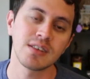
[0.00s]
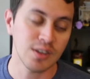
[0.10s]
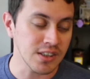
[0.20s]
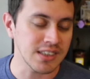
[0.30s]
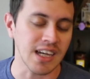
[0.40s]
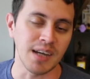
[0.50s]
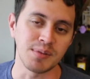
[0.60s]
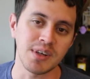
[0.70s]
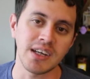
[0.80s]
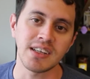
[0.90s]
Good
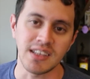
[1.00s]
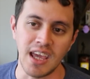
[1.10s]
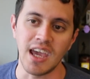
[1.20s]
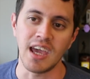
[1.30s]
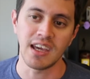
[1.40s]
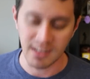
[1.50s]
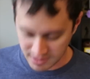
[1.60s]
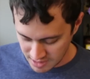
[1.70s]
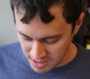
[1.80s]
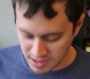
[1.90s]
times, right? Yeah.
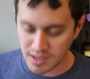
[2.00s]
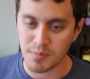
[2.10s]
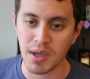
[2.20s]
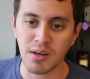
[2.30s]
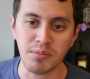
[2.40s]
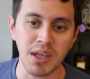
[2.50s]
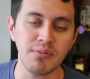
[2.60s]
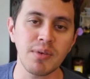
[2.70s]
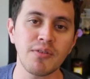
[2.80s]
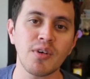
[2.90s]
Got it in the mail
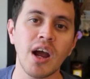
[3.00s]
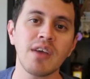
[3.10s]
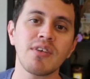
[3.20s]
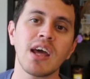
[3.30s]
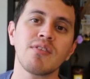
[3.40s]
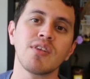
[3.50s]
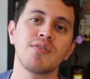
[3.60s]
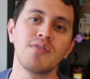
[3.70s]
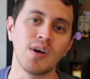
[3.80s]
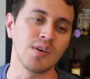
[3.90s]
even before I even have the
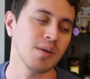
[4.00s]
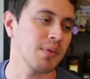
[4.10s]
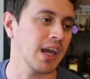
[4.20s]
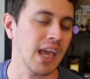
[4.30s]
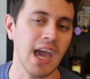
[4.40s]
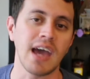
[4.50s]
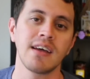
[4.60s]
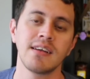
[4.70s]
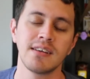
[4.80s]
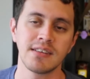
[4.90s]
phone. I'm like, yeah,
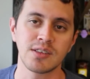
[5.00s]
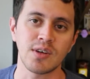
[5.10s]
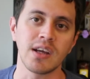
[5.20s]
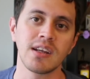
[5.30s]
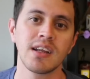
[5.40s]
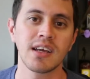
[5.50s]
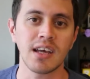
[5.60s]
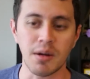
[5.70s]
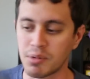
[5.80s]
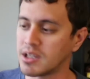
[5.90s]
that's right.
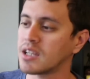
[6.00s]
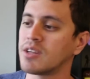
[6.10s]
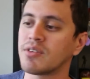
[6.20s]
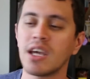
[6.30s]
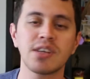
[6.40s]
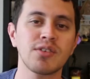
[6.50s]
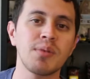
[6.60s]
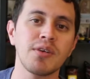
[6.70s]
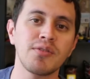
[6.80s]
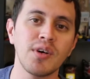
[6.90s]
Got a protective case for
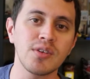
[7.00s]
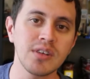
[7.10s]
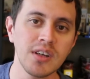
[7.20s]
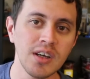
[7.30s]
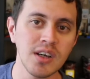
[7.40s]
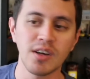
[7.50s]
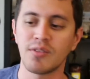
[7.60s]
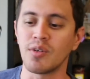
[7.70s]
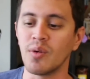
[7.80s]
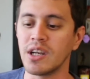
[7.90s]
my phone
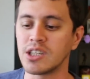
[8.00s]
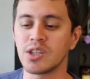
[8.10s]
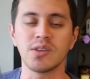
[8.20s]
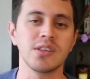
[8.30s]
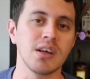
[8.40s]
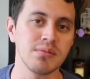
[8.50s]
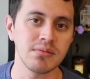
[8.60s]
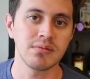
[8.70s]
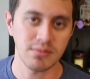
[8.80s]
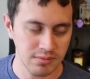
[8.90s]
for when it shows up.
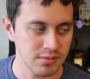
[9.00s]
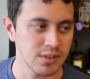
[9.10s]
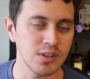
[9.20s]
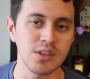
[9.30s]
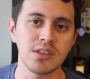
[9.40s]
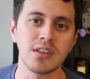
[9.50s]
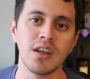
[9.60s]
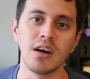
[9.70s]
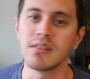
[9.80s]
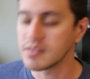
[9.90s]
Good to
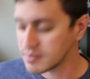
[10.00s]
know.